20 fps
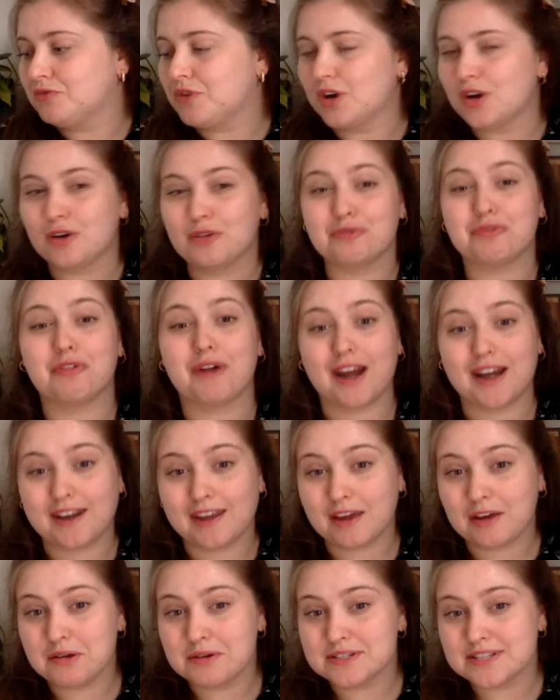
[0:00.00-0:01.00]
lot of
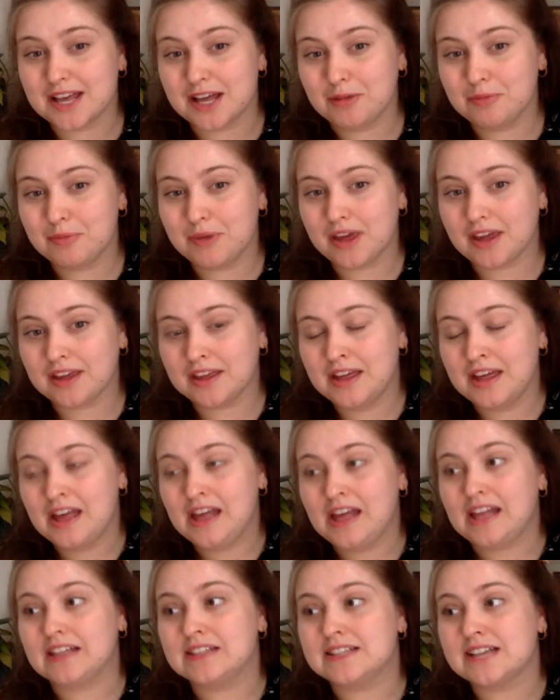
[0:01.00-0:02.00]
radio is helping.
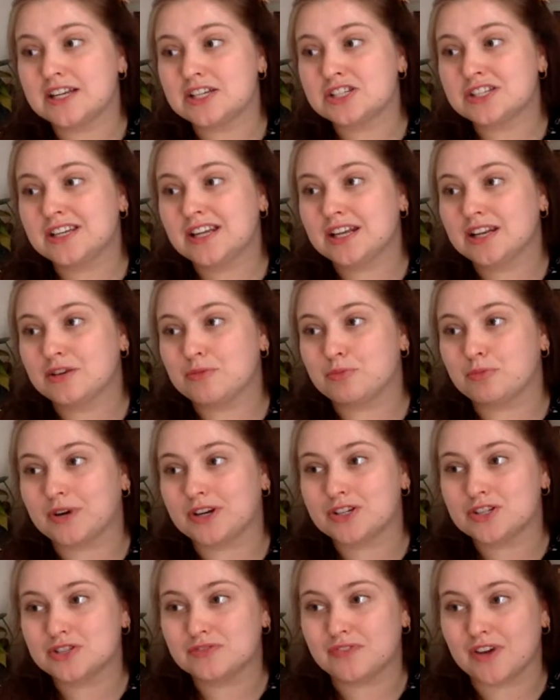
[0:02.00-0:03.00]
And there's actually an
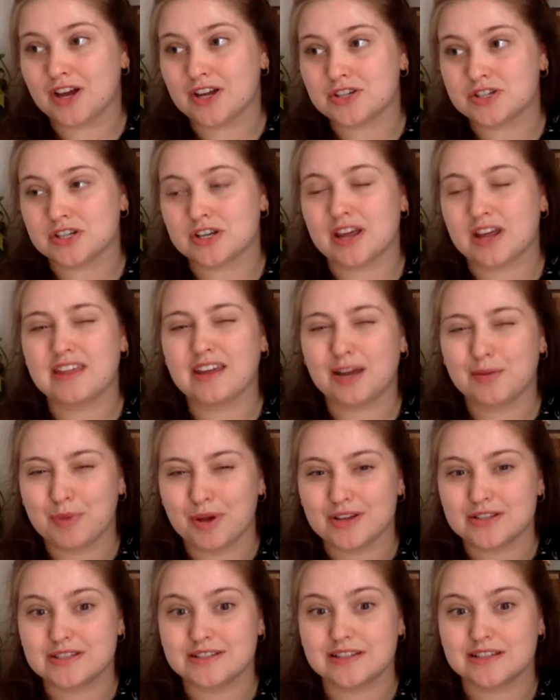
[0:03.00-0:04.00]
abridged version. I think I
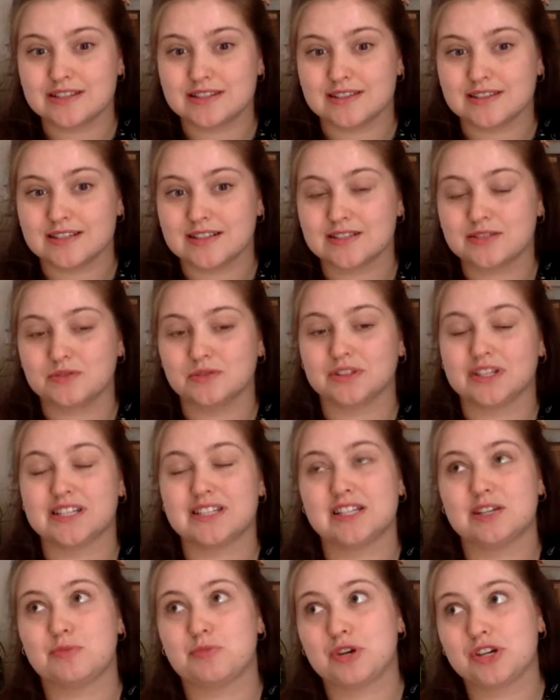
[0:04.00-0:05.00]
posted this in the Discord. There's
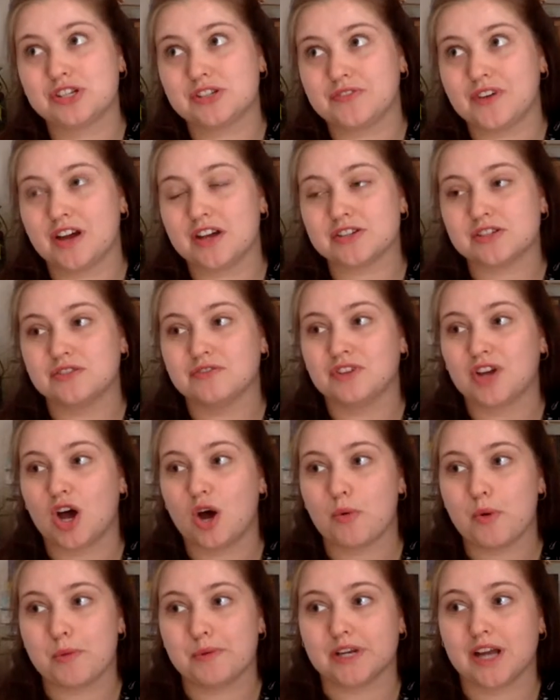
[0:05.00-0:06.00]
an abridged version of
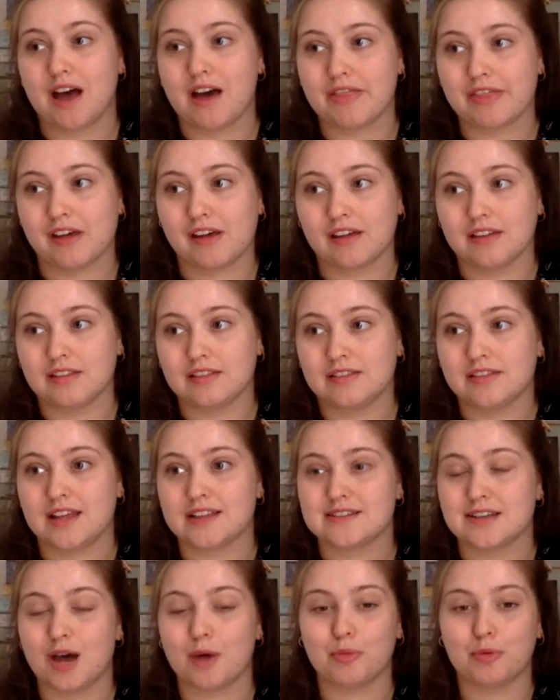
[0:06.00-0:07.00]
Girl, Woman, Other
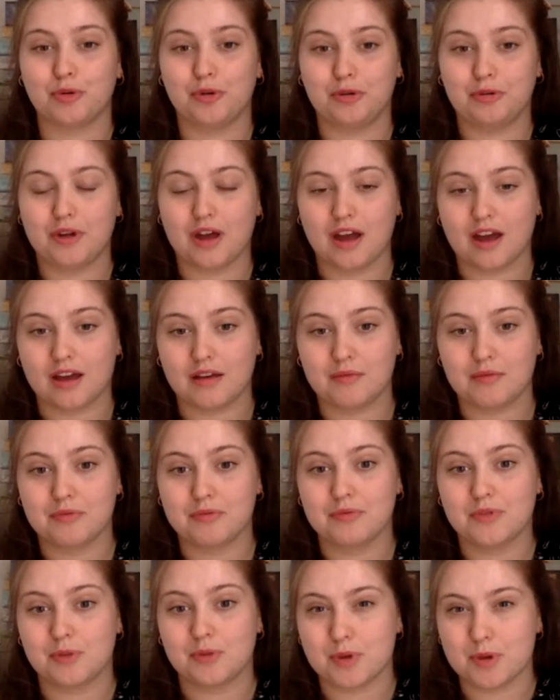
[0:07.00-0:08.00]
that's up on the
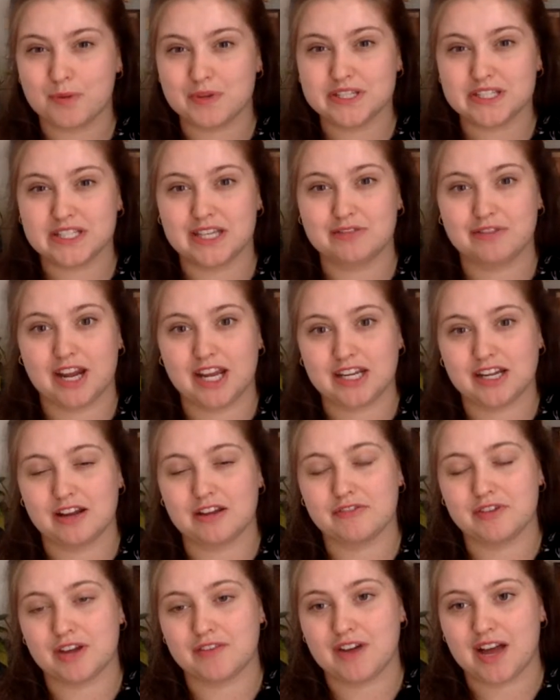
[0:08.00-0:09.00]
BBC radio
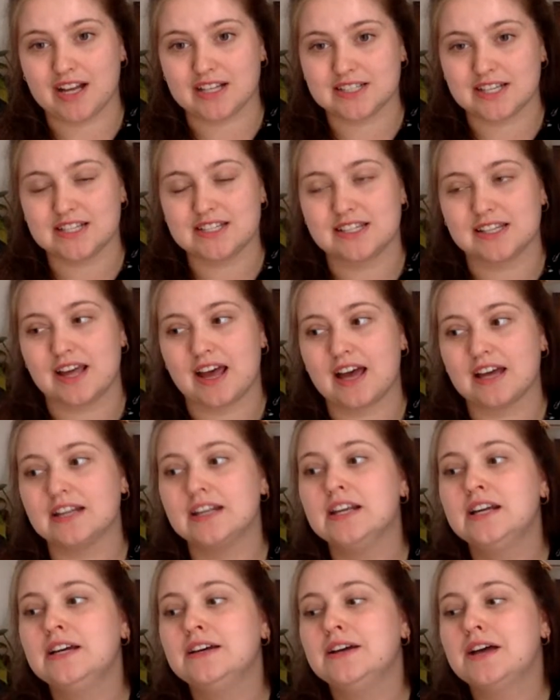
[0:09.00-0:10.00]
if you have access to that.
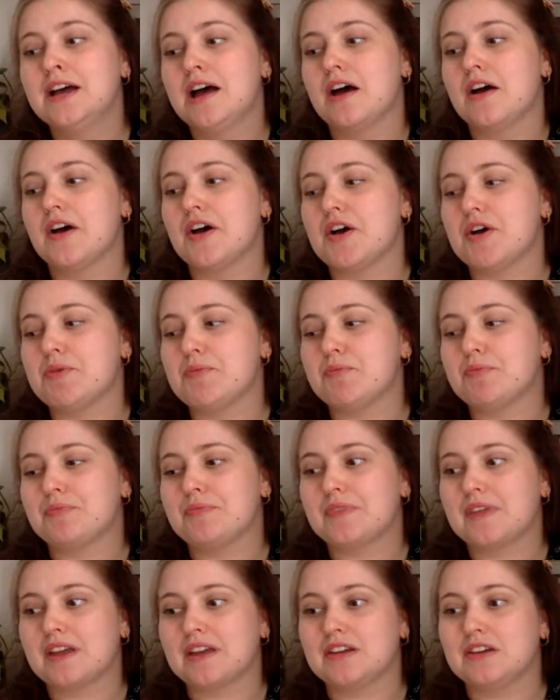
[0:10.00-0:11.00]
And
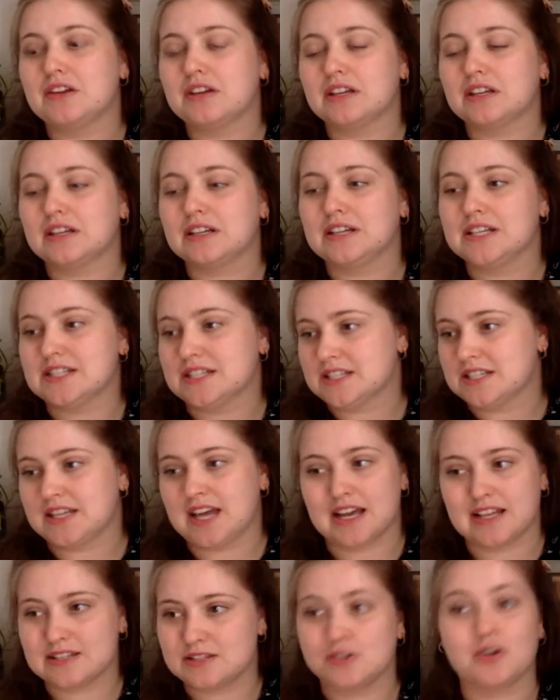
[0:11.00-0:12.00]
you can listen to
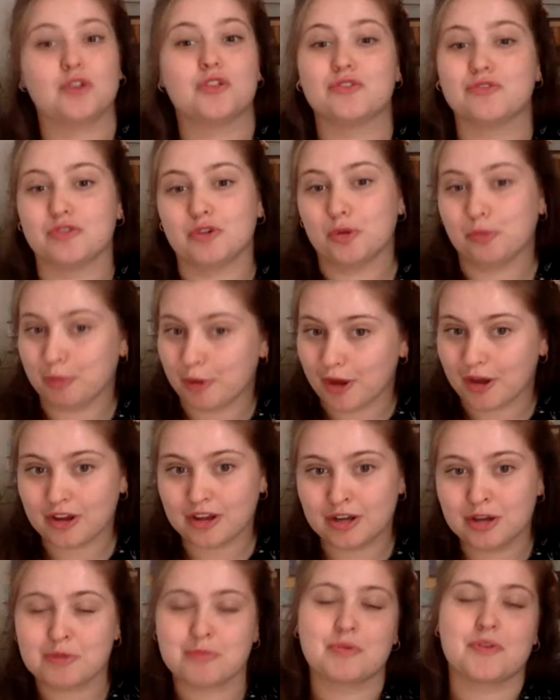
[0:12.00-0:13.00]
that. It's not the full book,
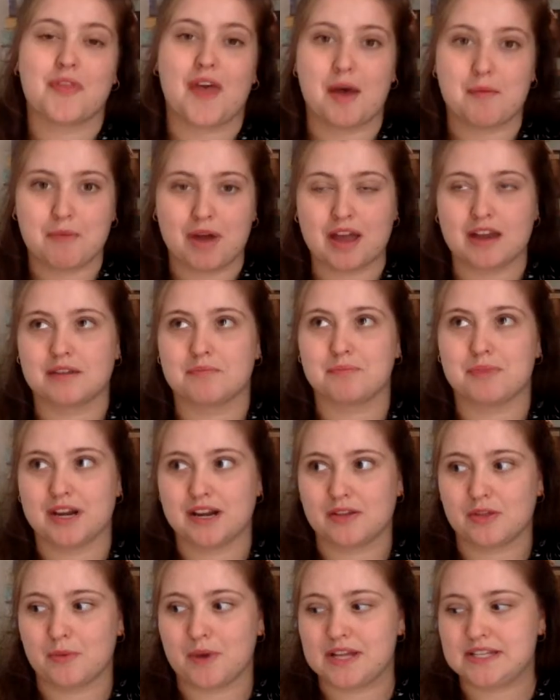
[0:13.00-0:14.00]
but that might be
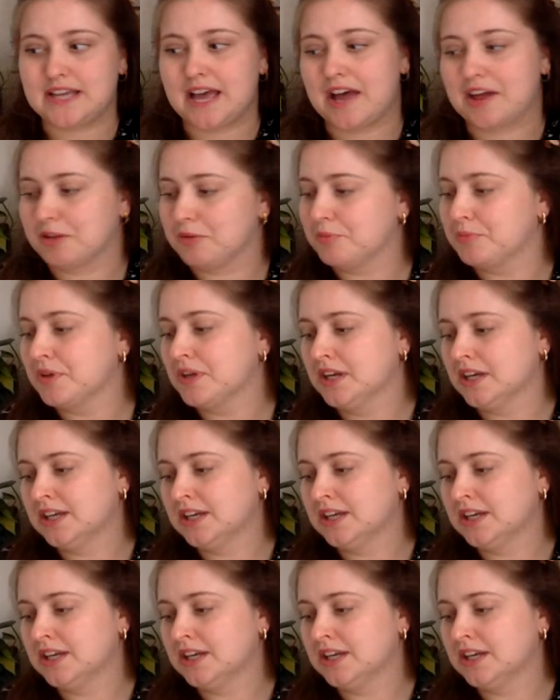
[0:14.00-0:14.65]
another way to help.